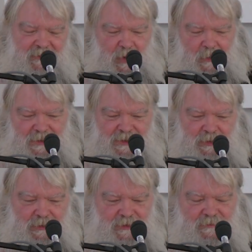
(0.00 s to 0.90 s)
we've got this
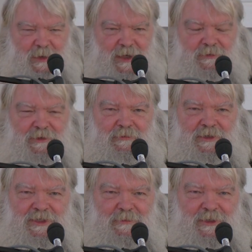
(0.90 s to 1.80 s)
sort of binary
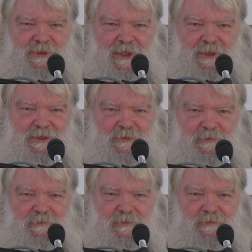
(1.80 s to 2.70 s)
reason
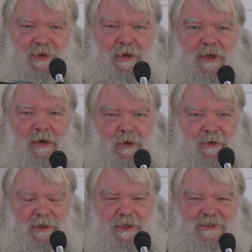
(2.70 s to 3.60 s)
imagination going
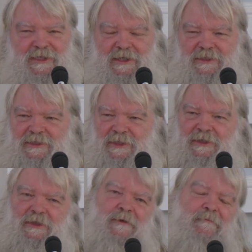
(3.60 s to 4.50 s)
on, and a sense
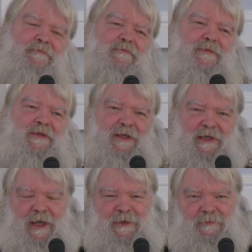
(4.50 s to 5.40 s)
that the
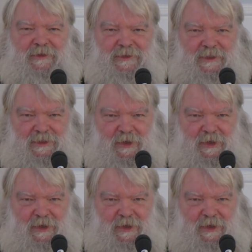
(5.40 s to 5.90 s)
Enlightenment had